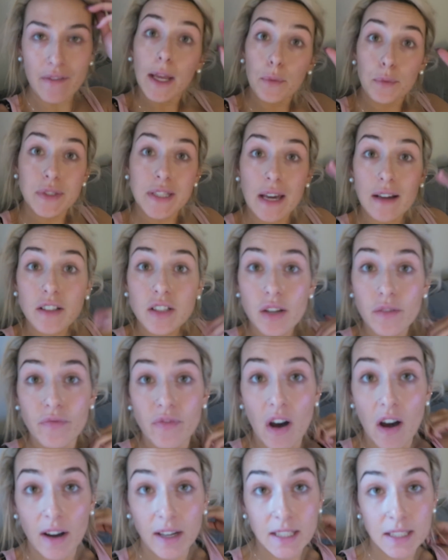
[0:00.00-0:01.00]
Like, it was actually
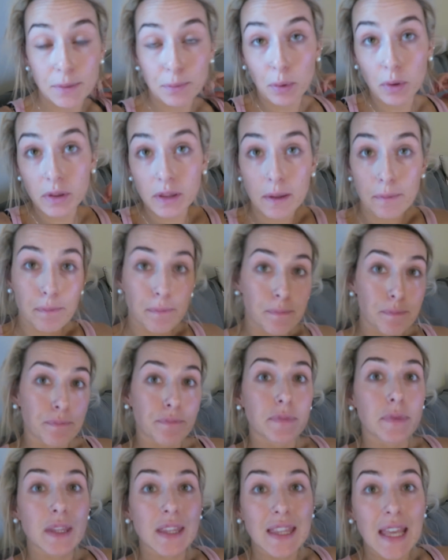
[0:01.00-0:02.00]
fine to put
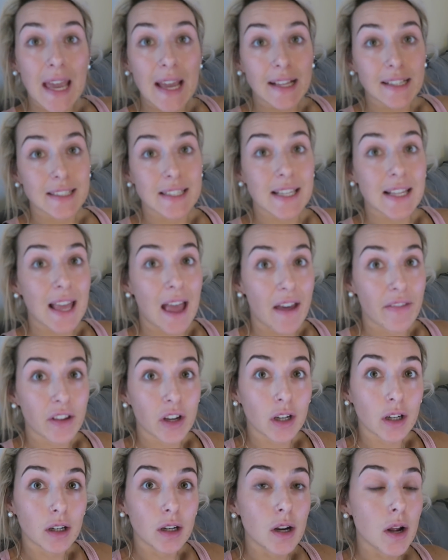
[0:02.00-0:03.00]
the thing
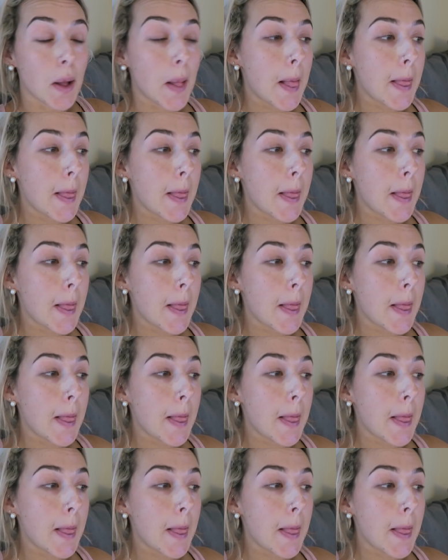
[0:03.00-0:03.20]
together,